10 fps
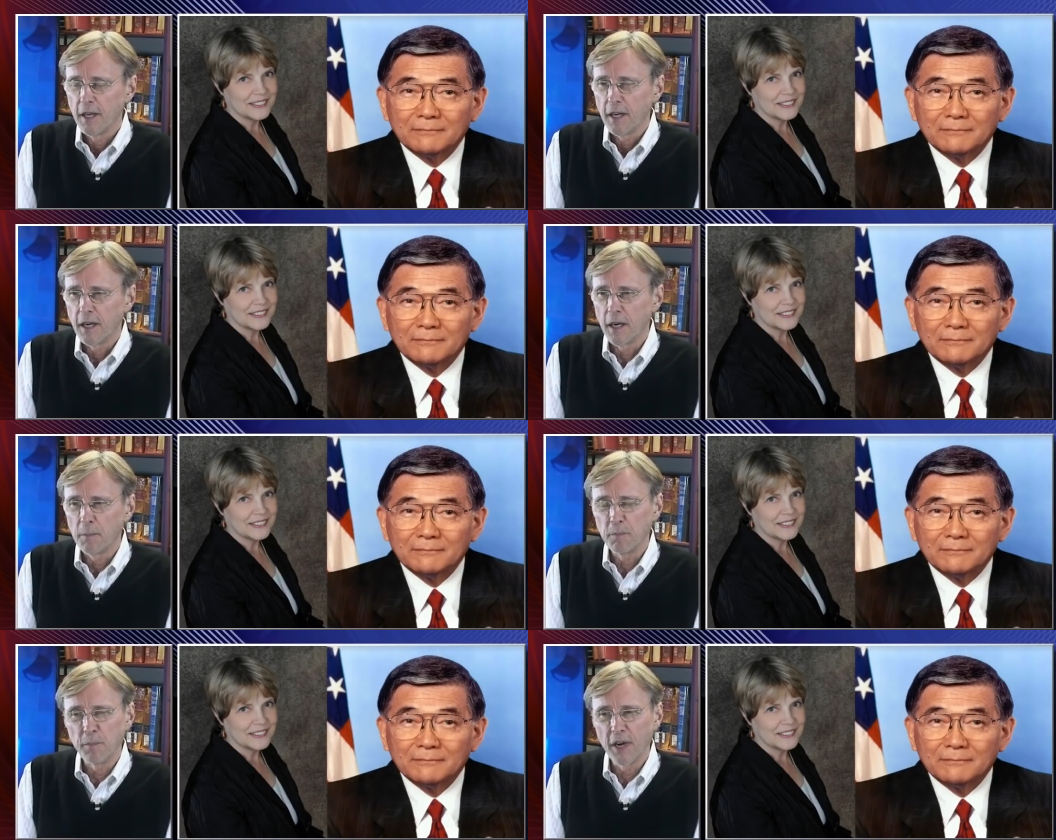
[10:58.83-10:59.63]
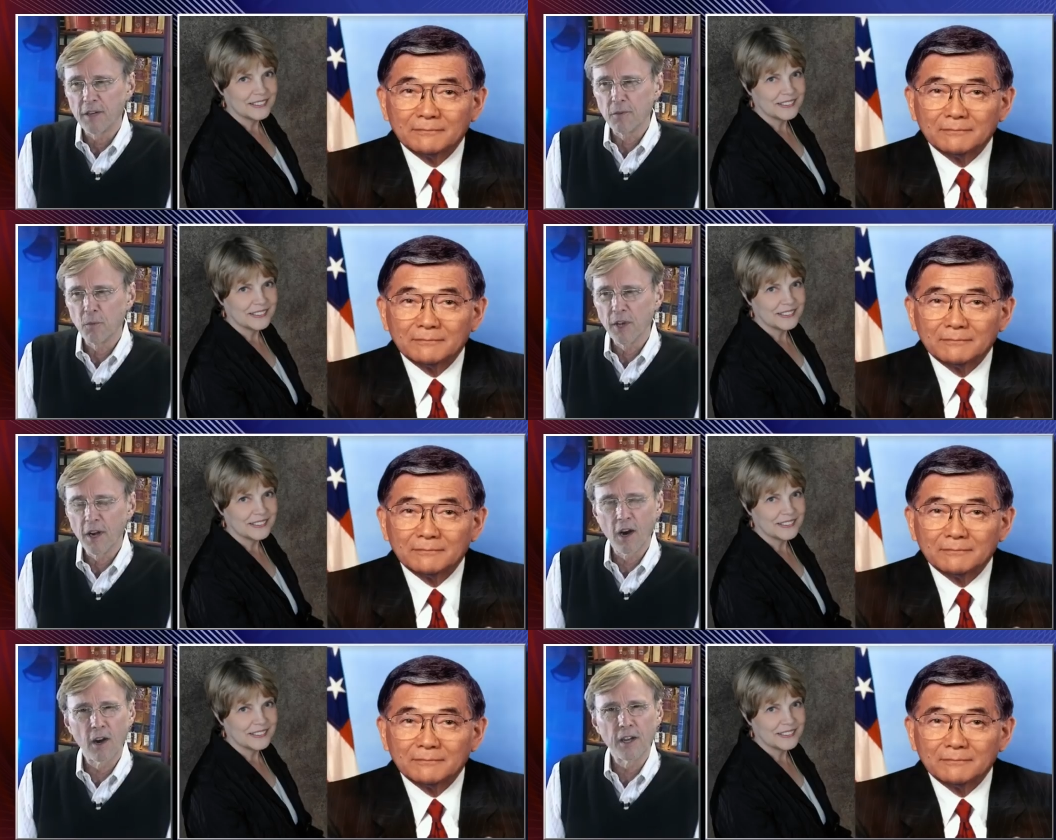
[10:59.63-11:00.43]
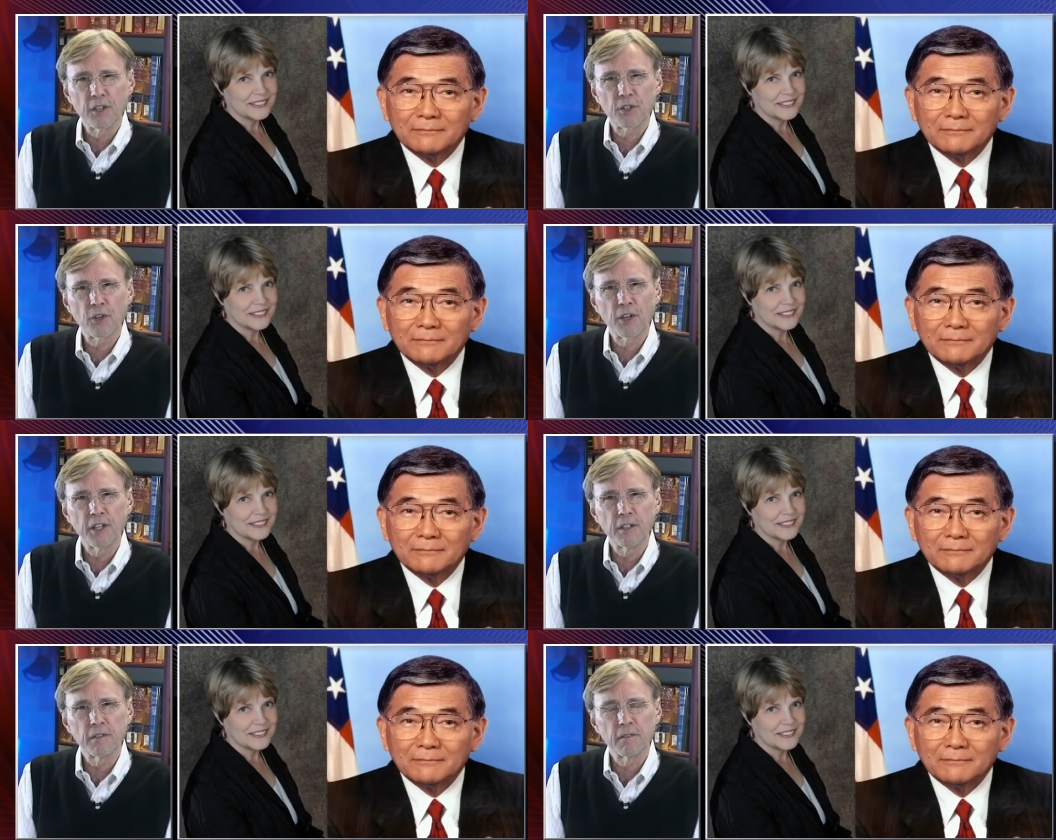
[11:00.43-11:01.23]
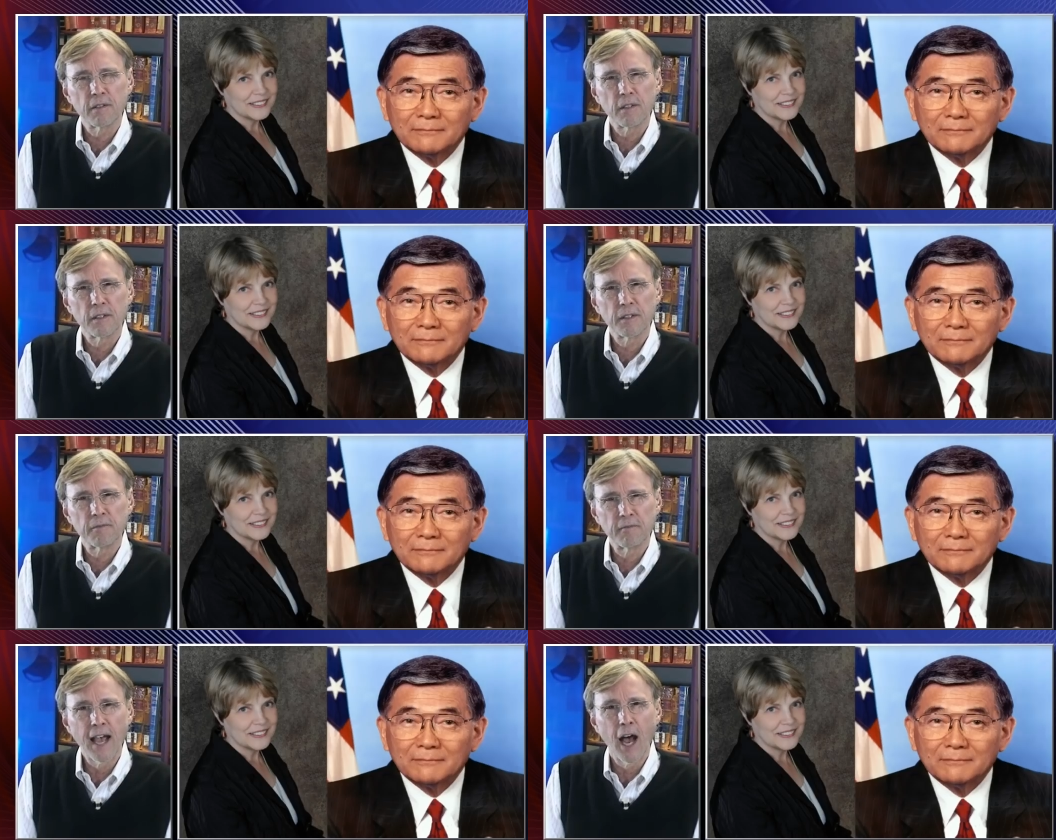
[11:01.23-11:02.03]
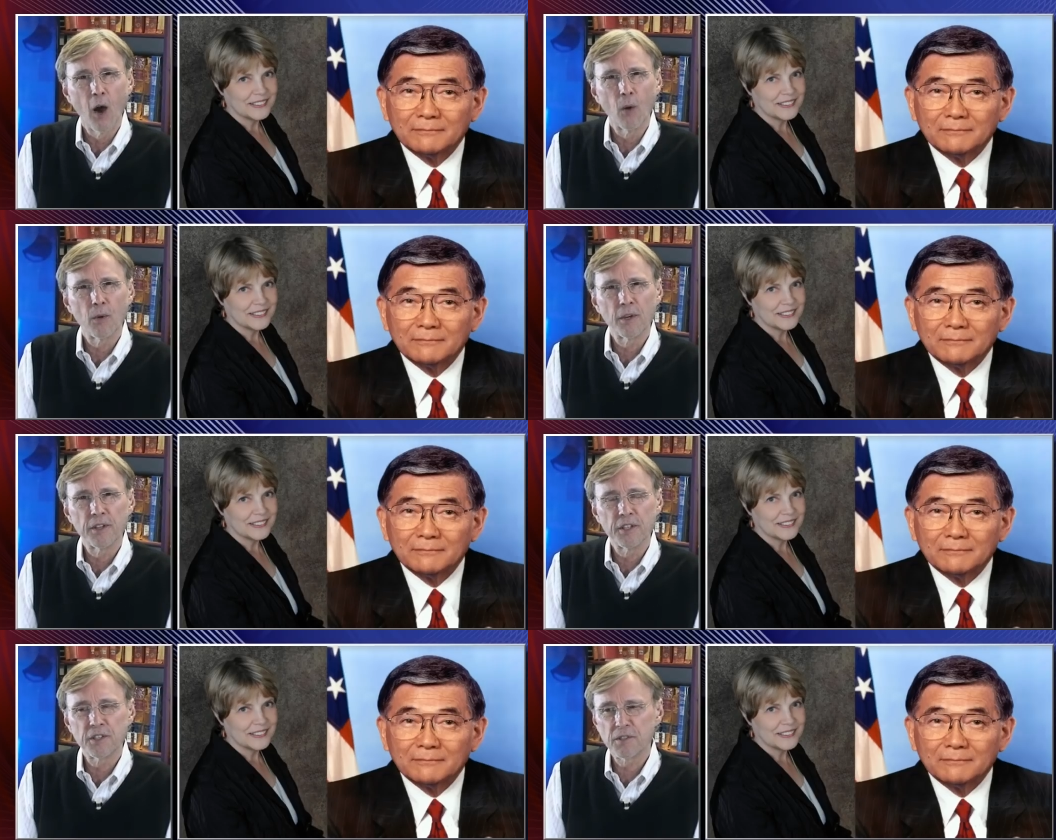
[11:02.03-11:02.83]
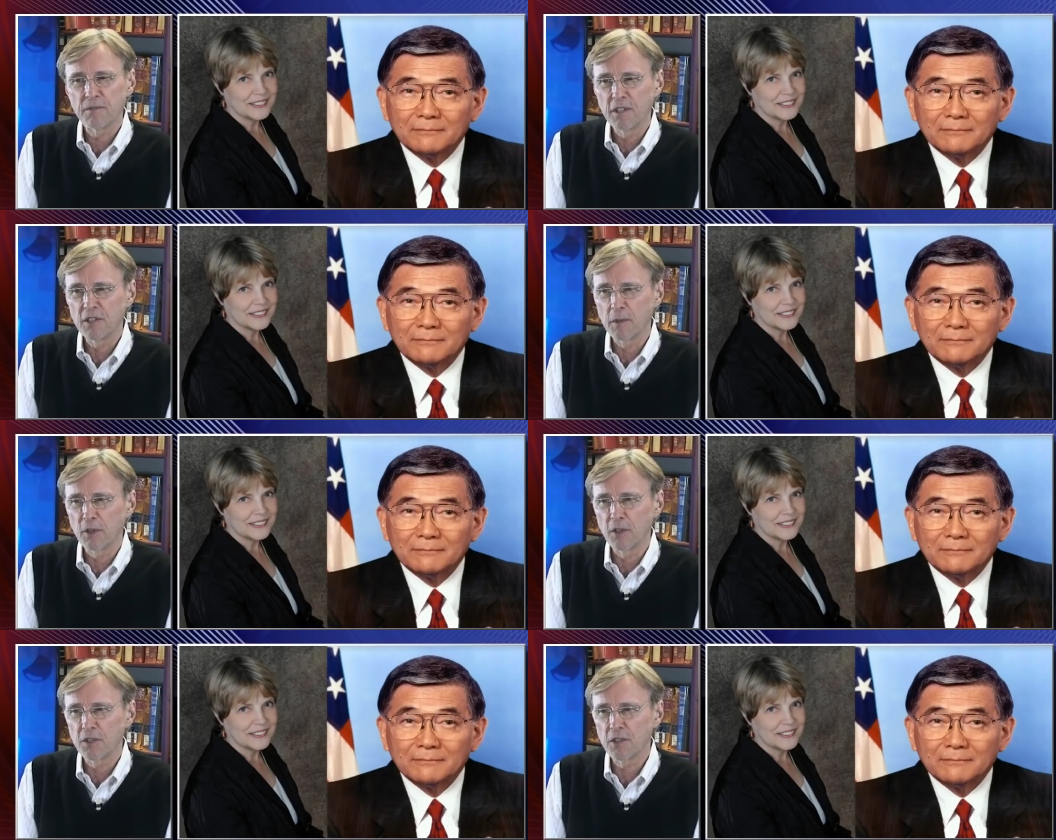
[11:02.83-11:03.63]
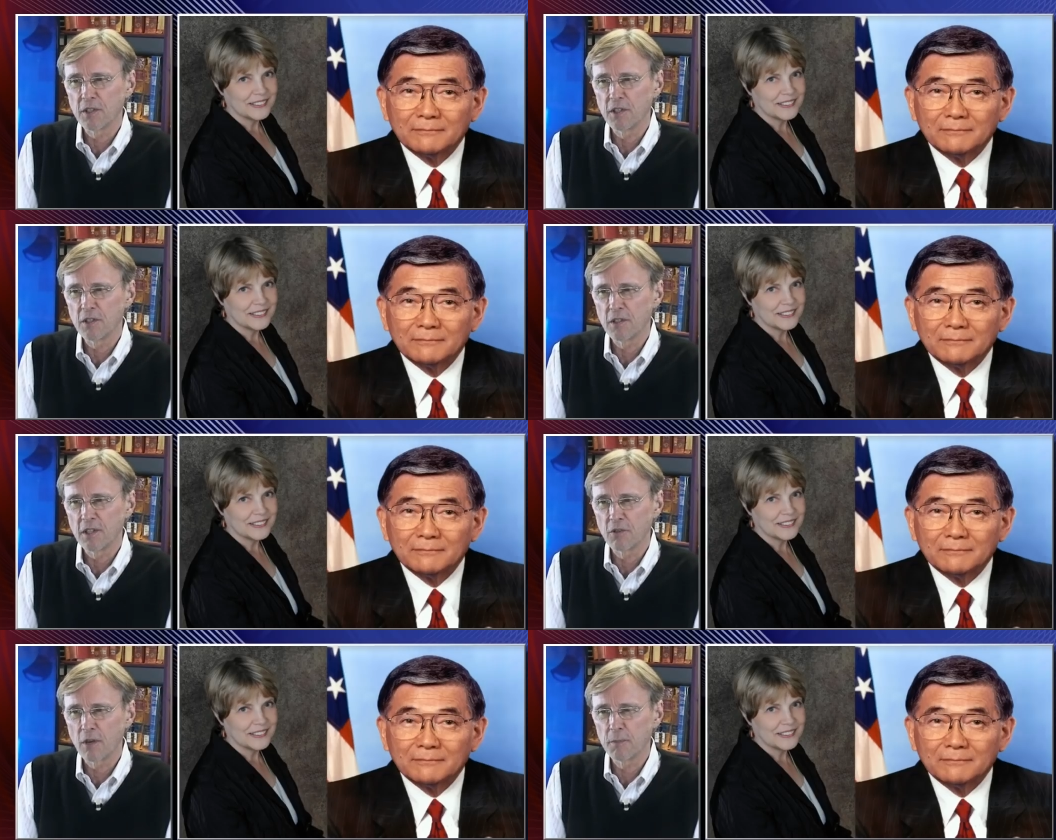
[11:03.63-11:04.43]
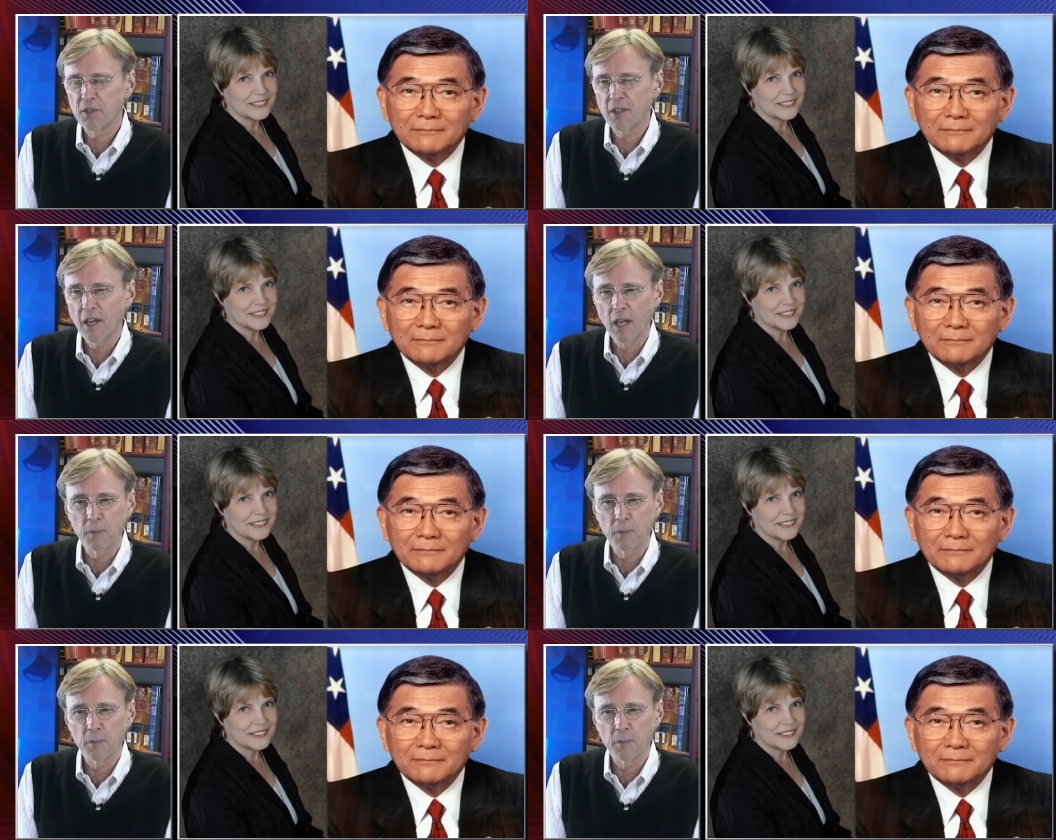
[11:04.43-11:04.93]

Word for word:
Speaker 1: um, but we are interning now these these immigrants in these in Trump's camps.